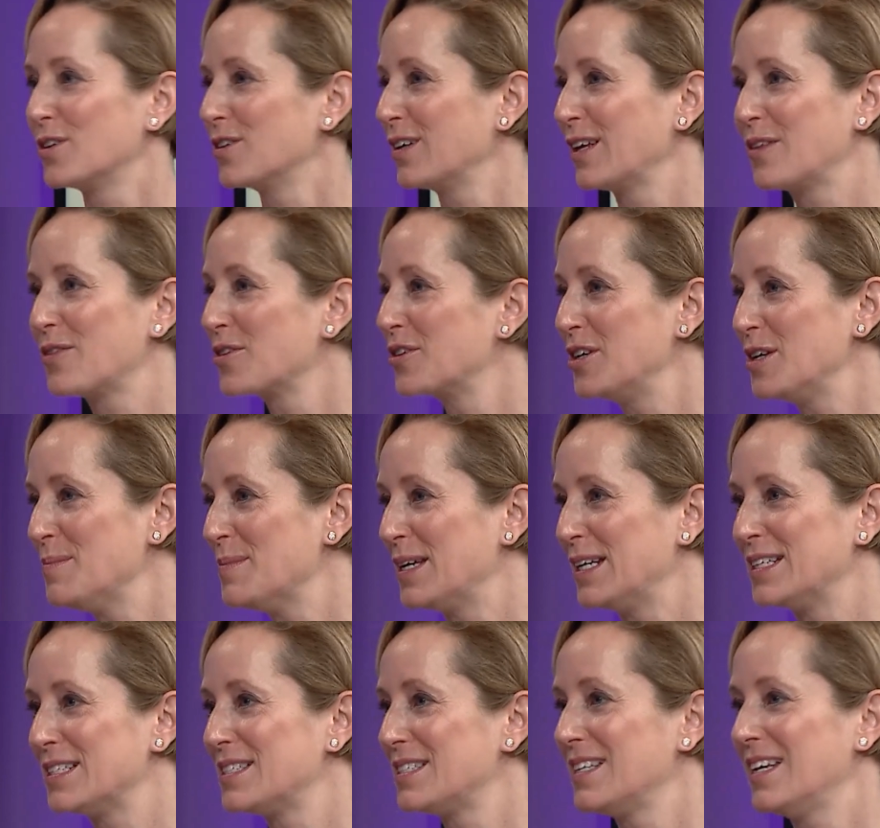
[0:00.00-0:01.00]
They're like 30
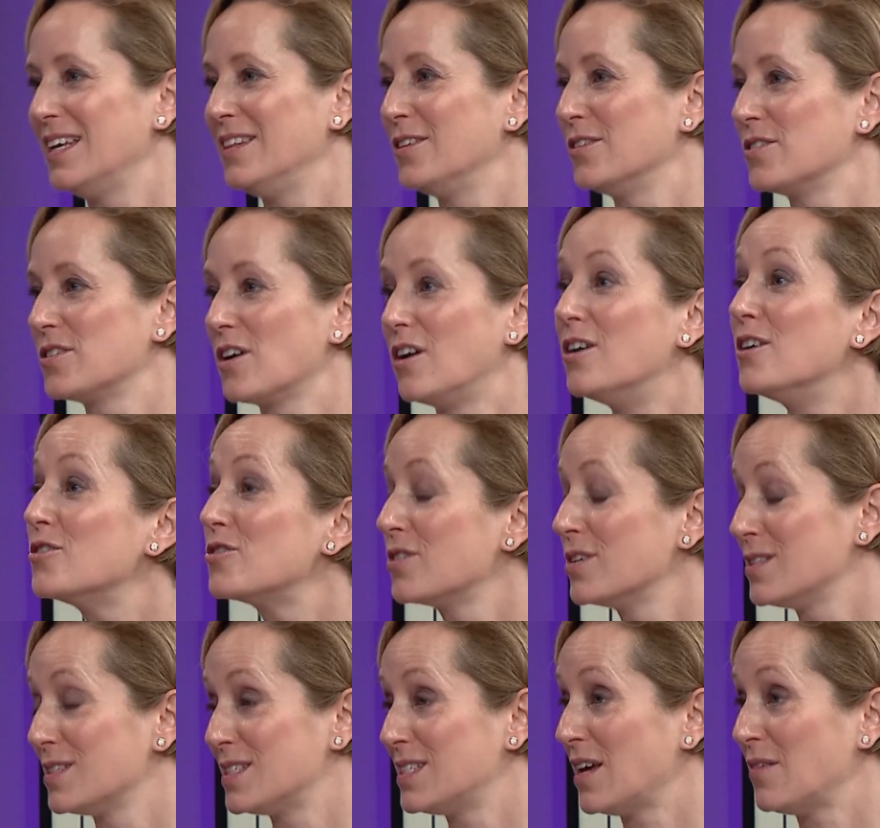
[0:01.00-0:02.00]
minutes, and there's
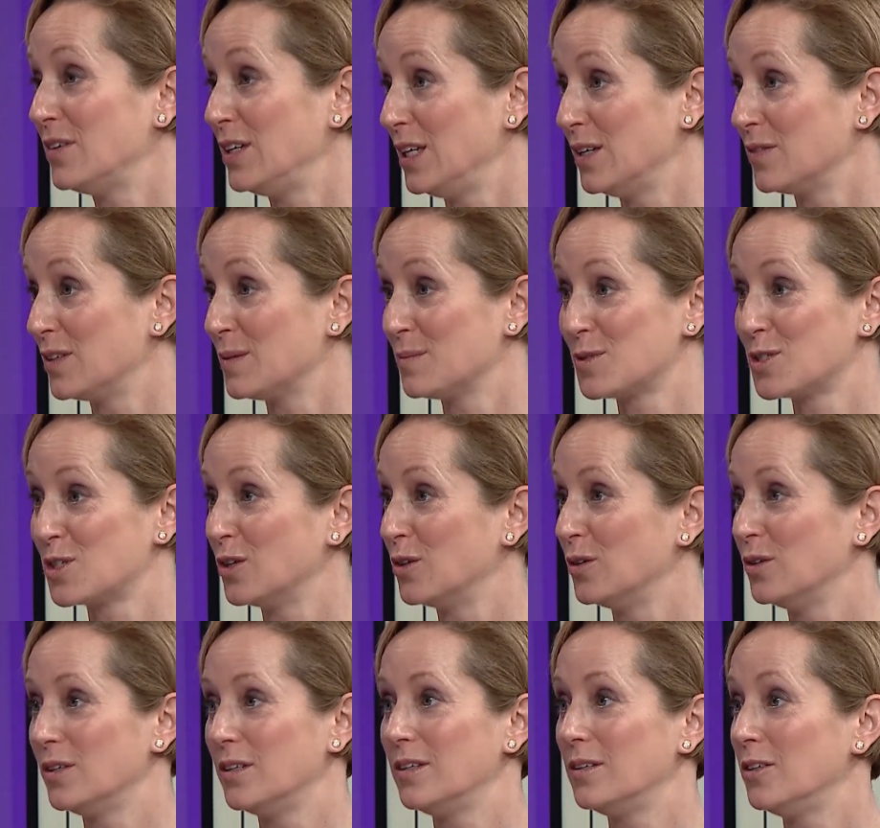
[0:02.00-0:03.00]
170 of them.
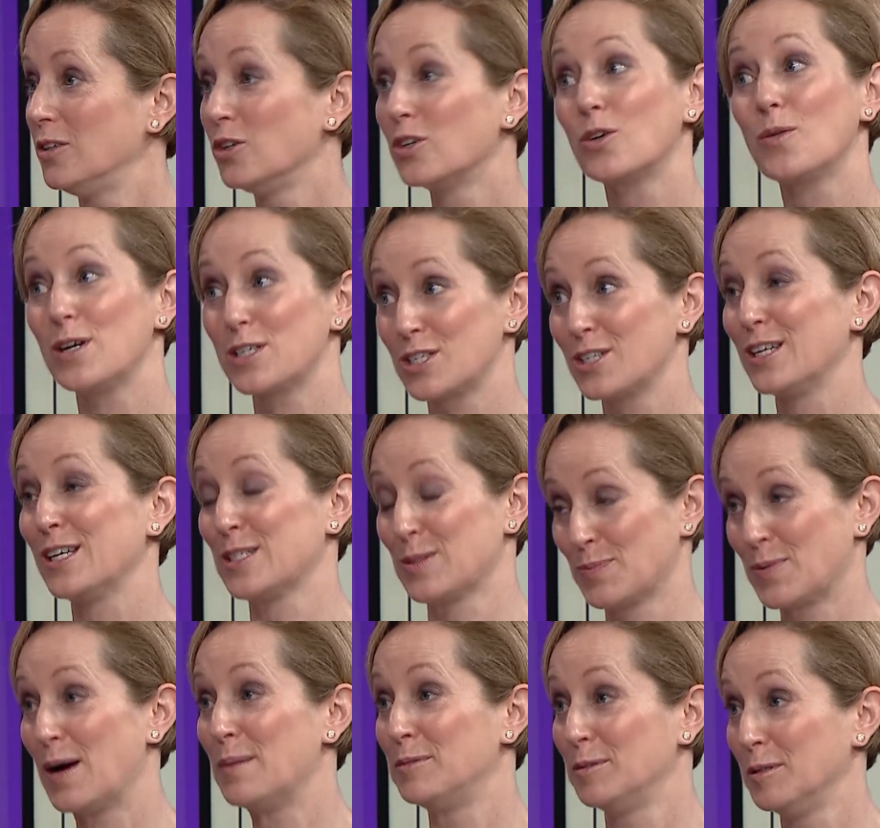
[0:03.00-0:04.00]
So your question has
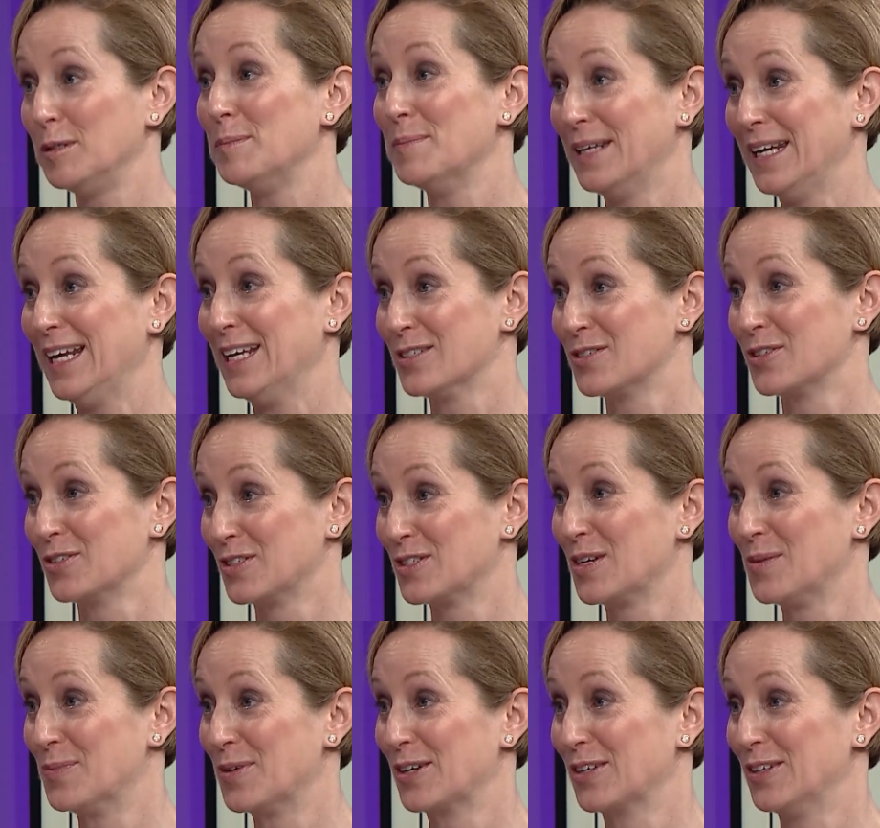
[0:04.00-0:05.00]
probably been answered
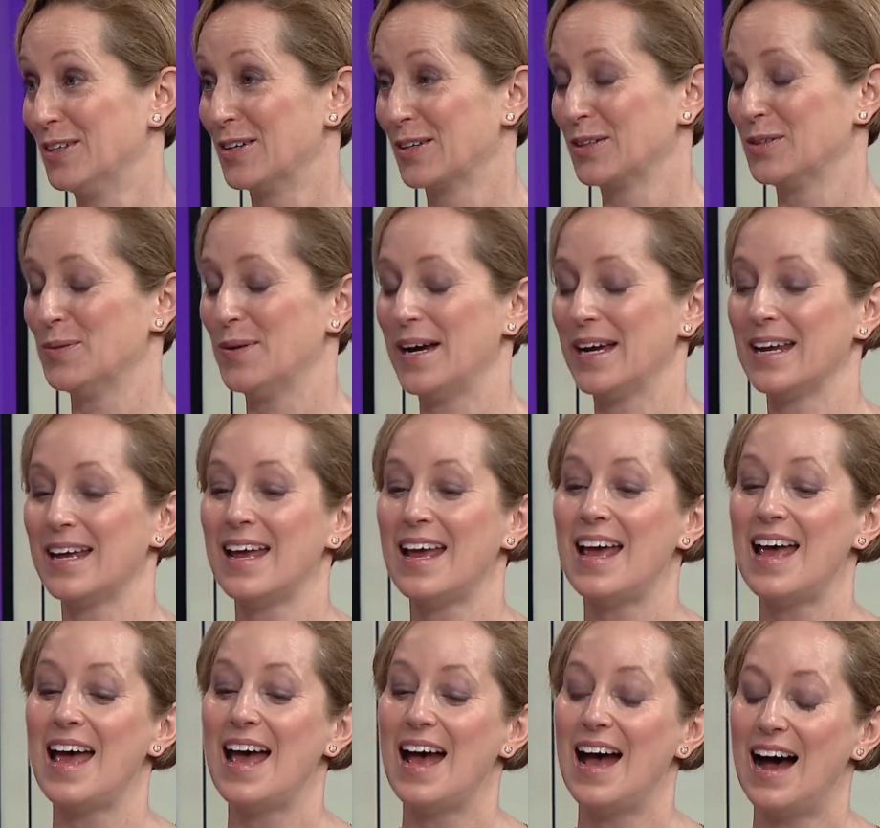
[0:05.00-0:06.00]
somewhere along the way.
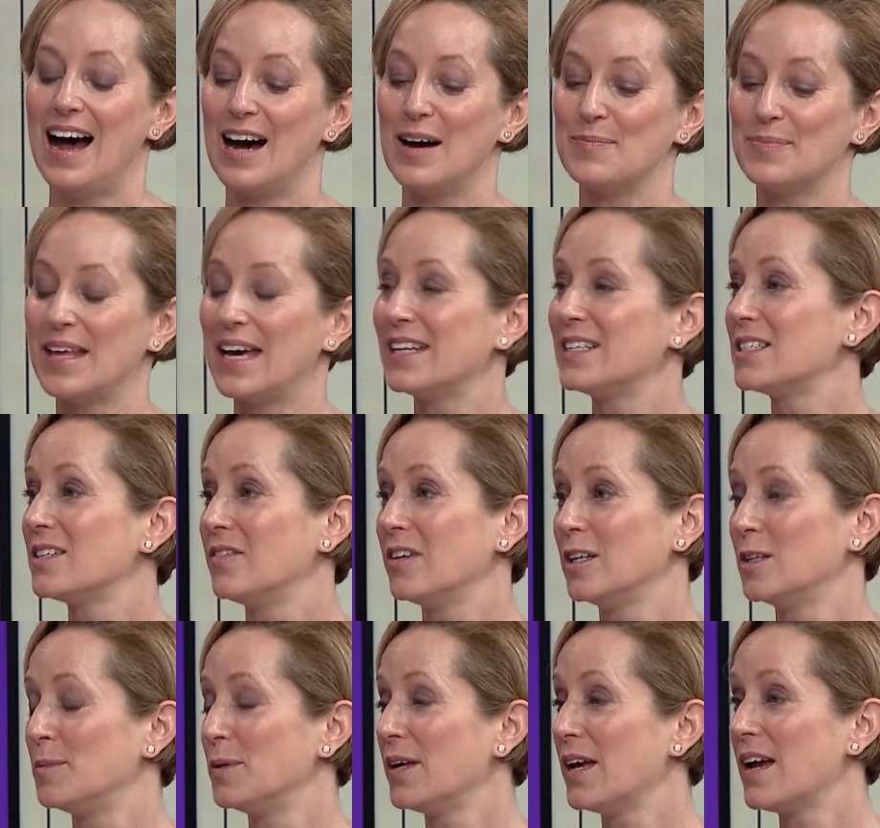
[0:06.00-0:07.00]
Yeah. Um, that is
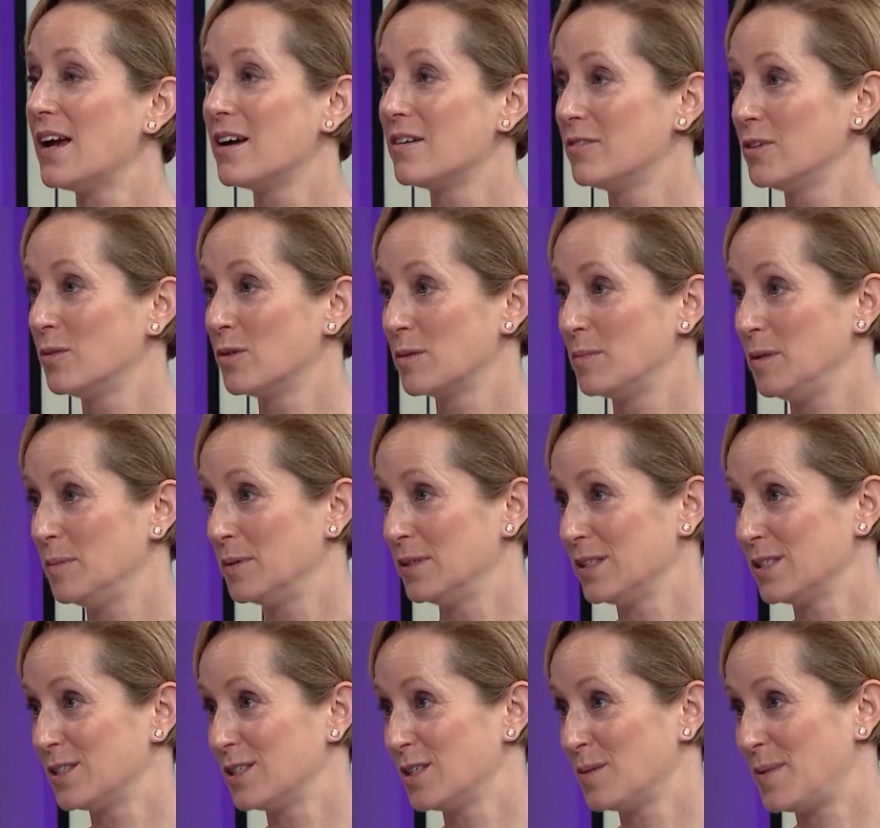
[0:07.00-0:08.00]
available everywhere people
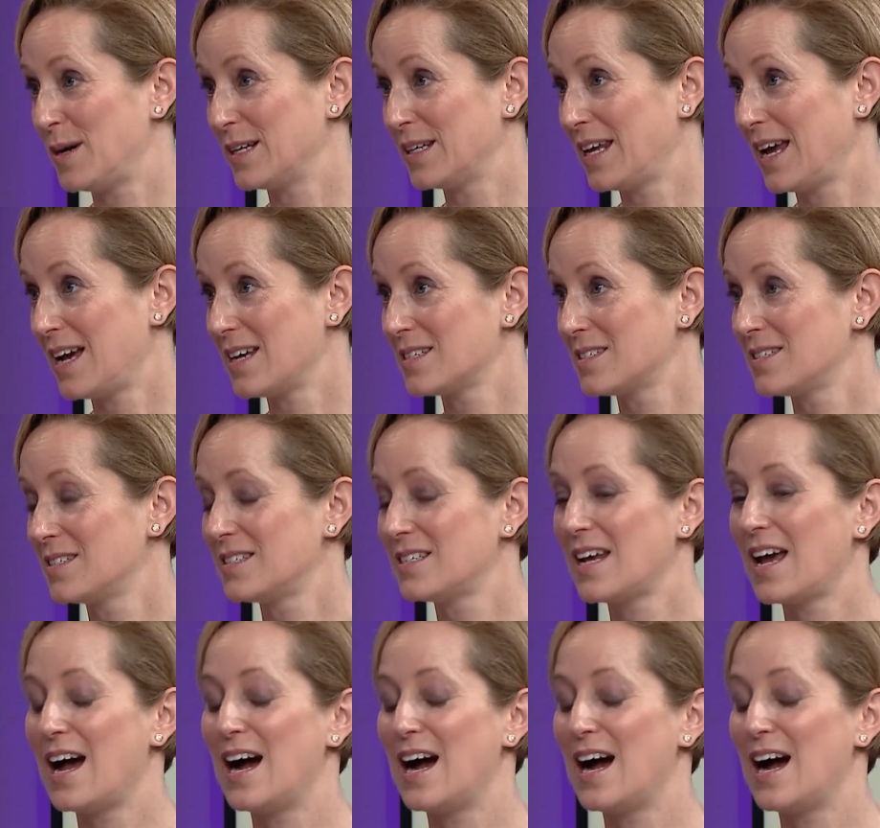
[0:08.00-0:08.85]
listen to podcasts.